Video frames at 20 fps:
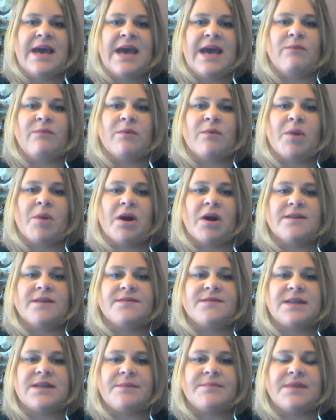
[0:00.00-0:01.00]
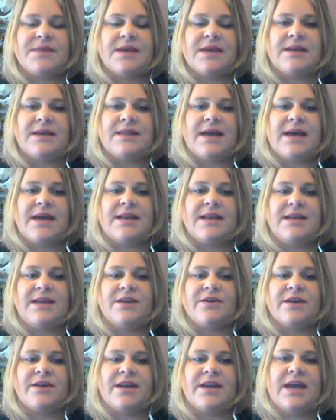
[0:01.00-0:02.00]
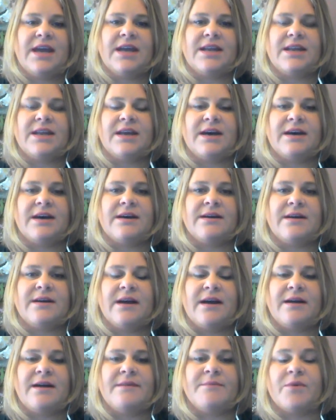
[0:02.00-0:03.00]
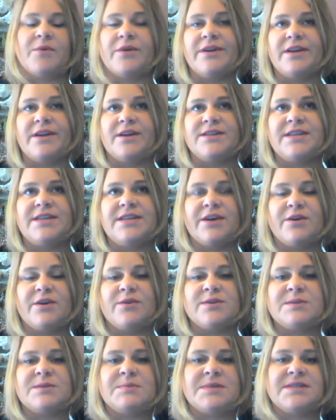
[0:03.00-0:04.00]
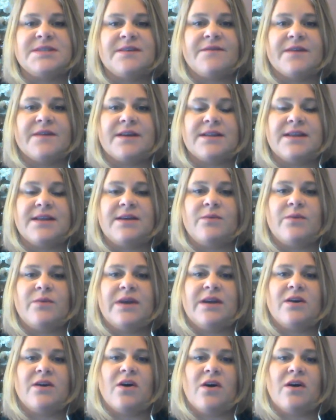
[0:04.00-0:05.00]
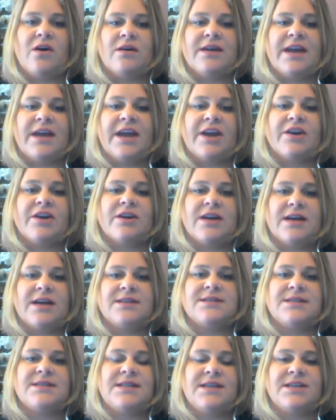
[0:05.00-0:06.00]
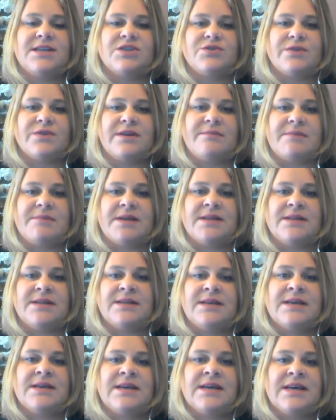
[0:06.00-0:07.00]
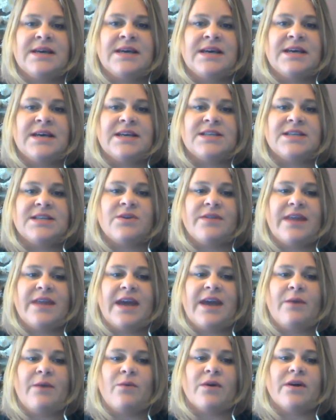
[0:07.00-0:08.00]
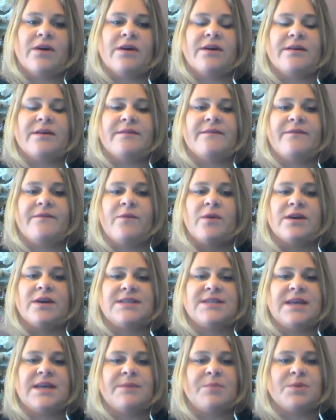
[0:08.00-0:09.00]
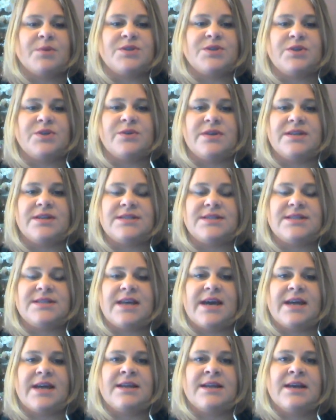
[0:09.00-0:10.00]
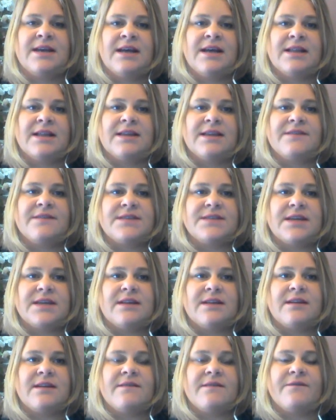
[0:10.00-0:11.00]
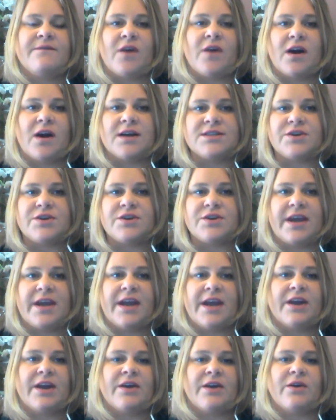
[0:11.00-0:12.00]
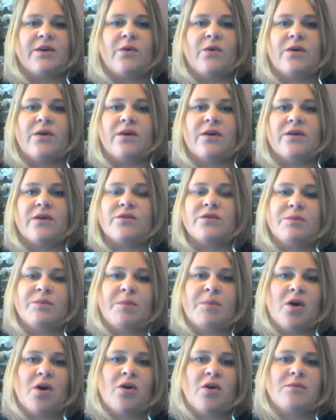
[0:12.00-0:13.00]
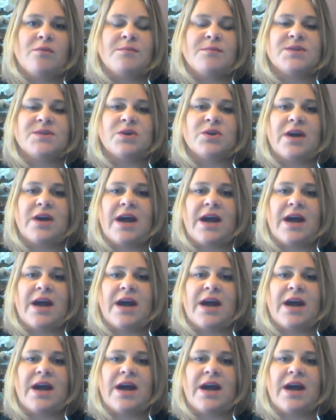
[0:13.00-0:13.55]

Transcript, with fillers: and we're part of something that here in Canada, or in Ontario specifically, we call care, custody, and treatment. So they were, for example, students that lived in foster care or group homes or